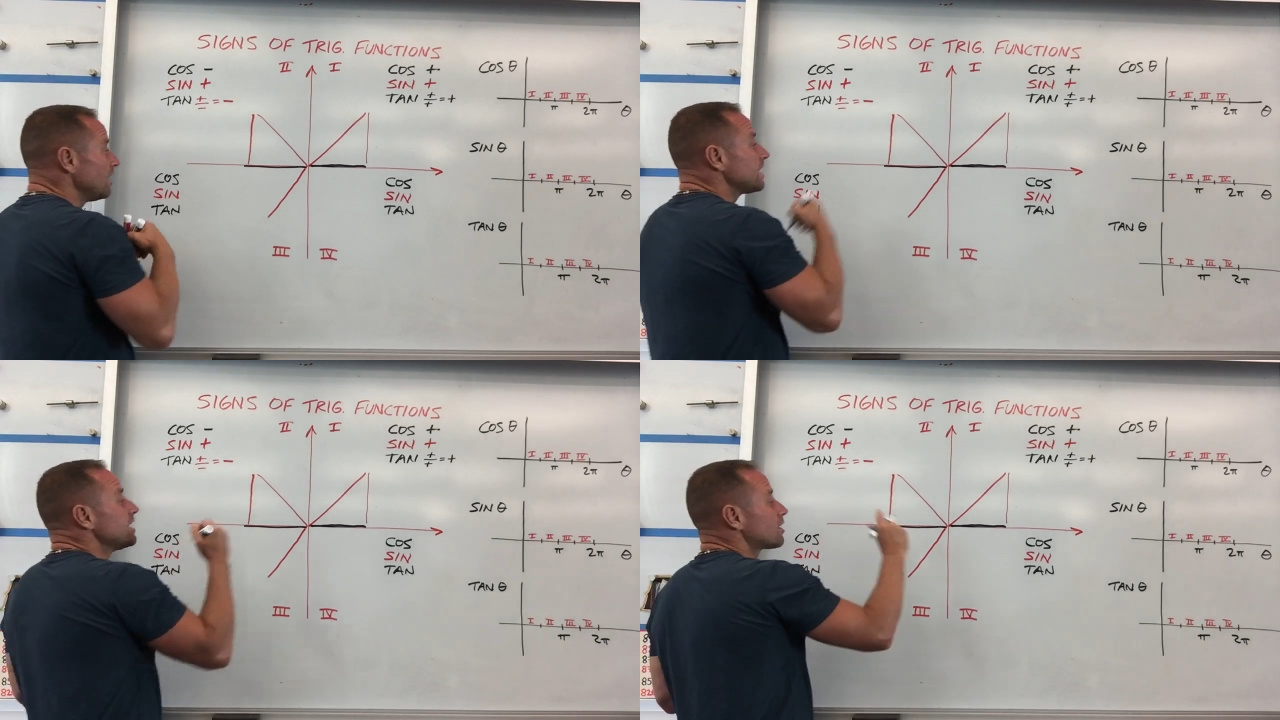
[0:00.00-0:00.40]

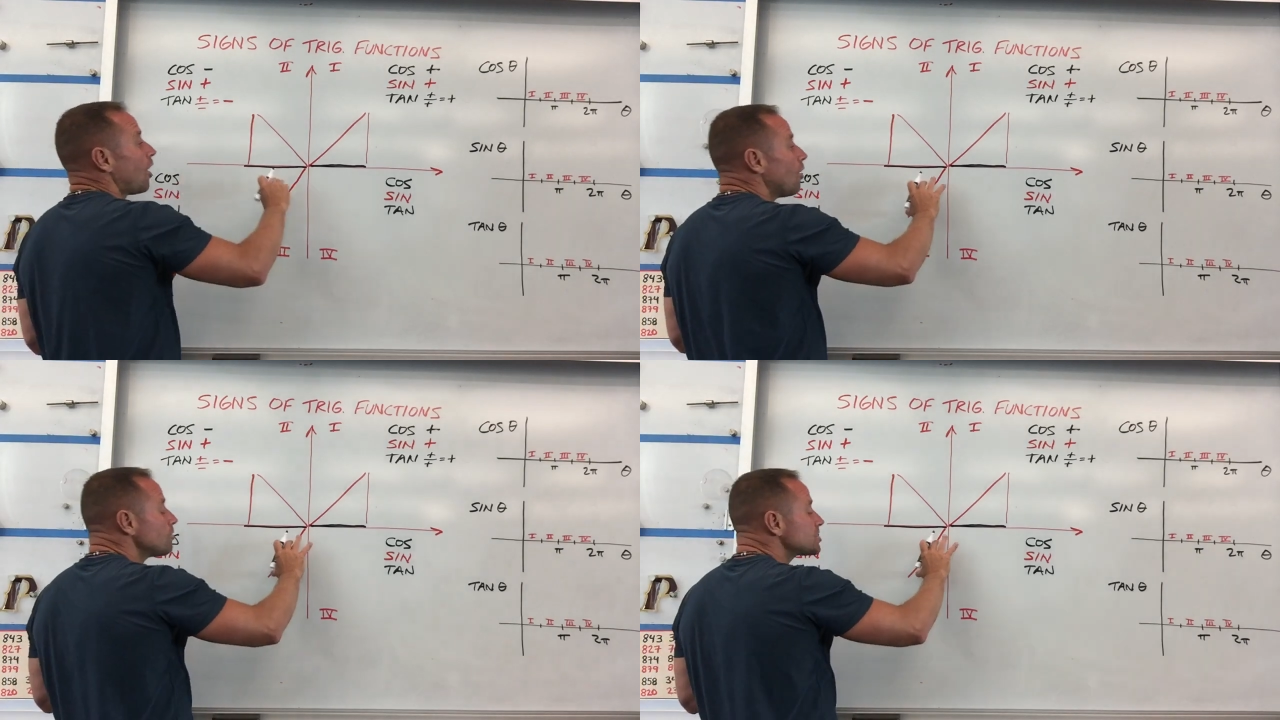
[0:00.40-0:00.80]
again,
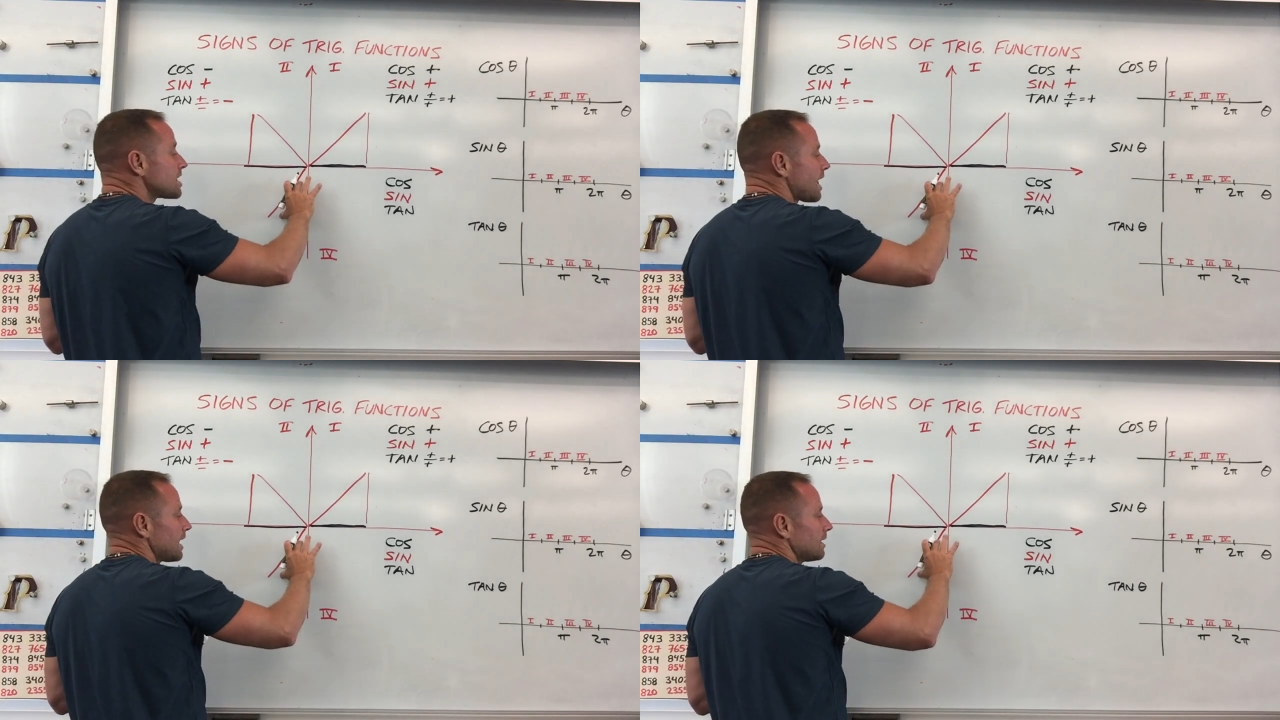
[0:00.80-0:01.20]

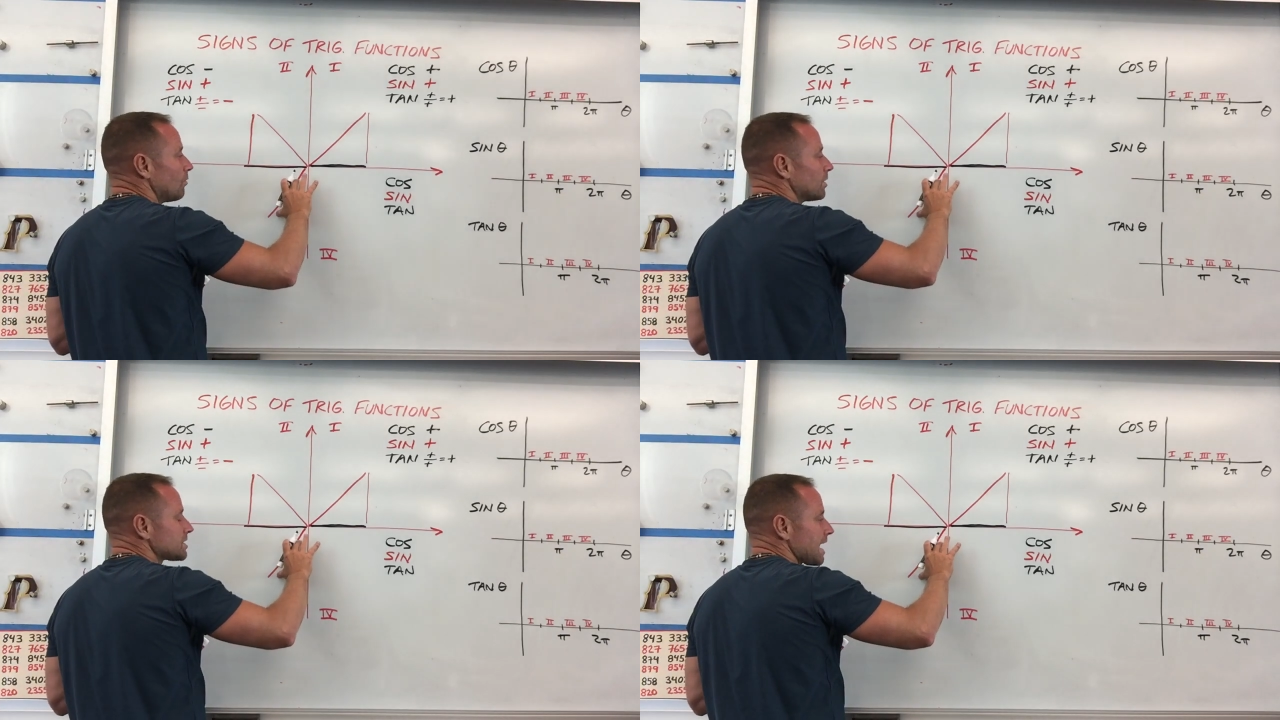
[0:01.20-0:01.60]

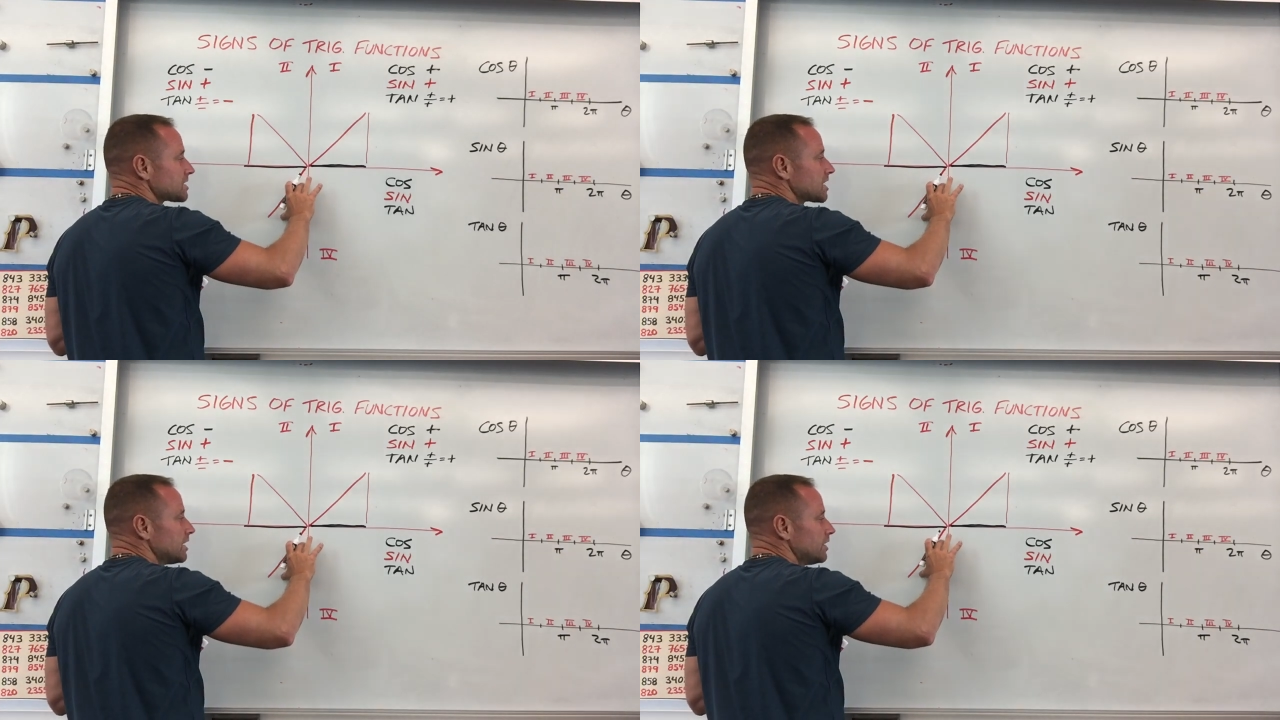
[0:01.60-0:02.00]
cosine, what
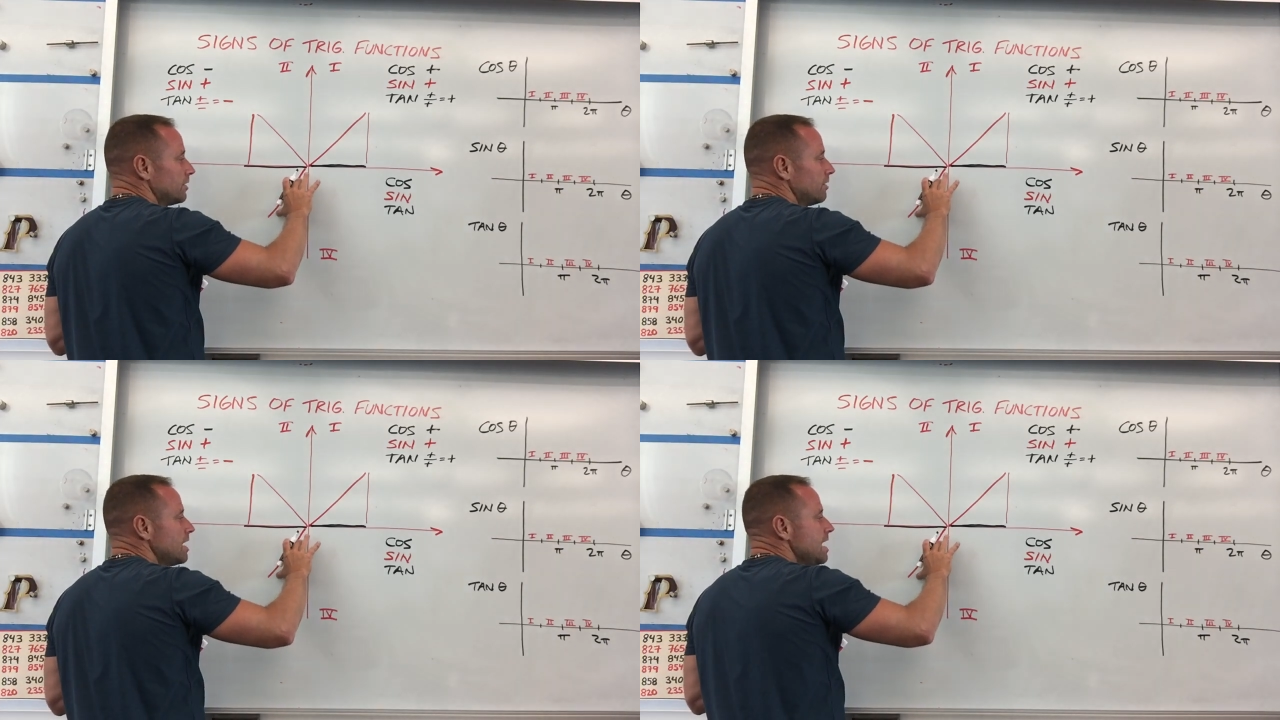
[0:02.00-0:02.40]
that's going to
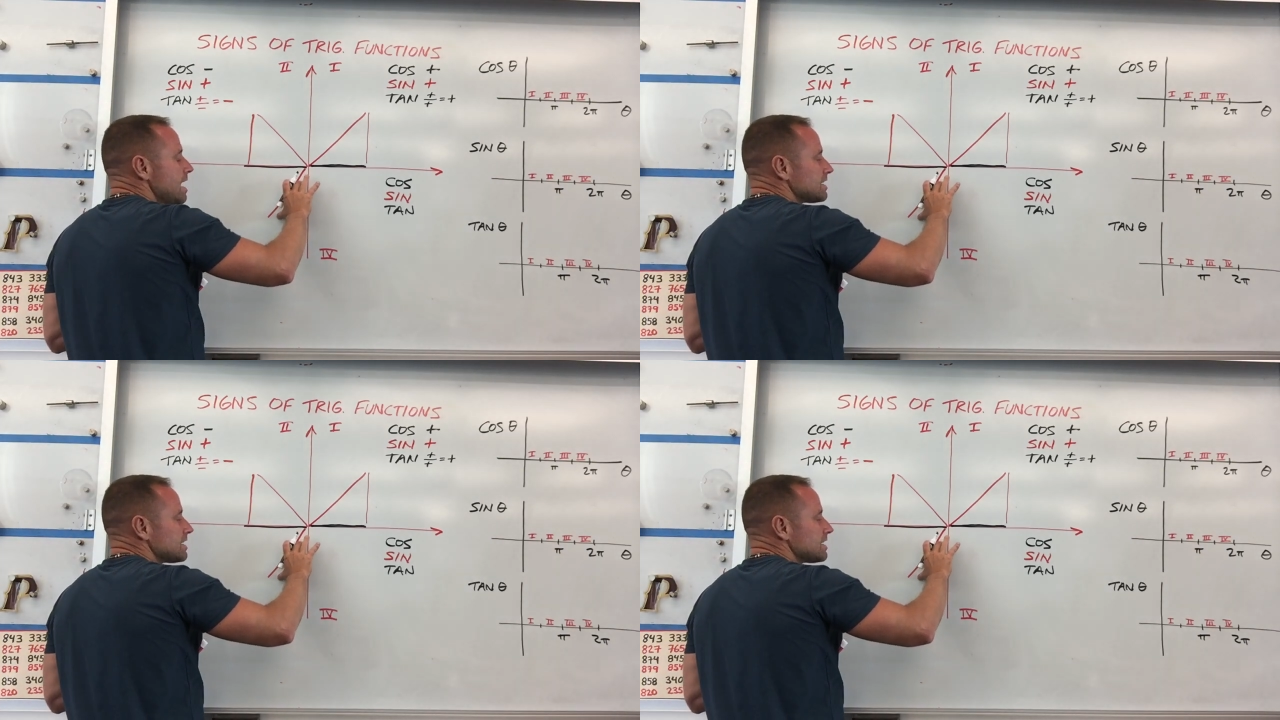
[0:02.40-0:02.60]
do